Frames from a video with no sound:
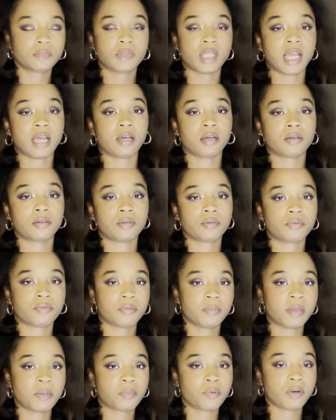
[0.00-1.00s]
Now,
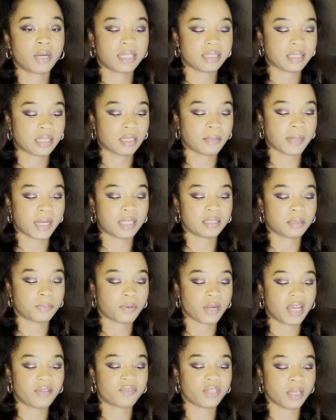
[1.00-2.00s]
remember what I said about a
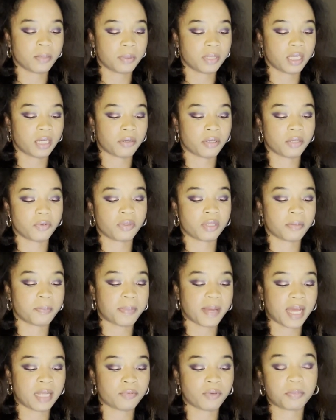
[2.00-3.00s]
deprived urban area with a
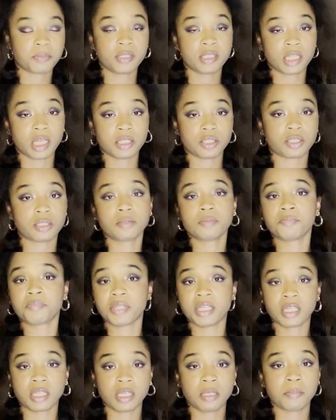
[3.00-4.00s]
bad reputation
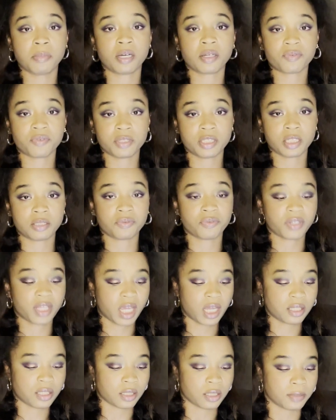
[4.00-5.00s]
being earmarked for
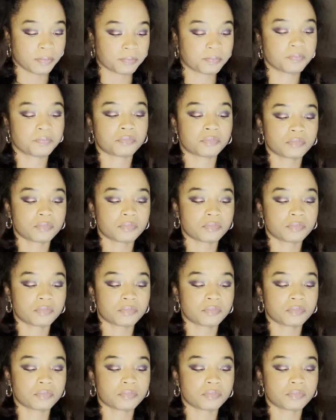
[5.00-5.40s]
gentrification?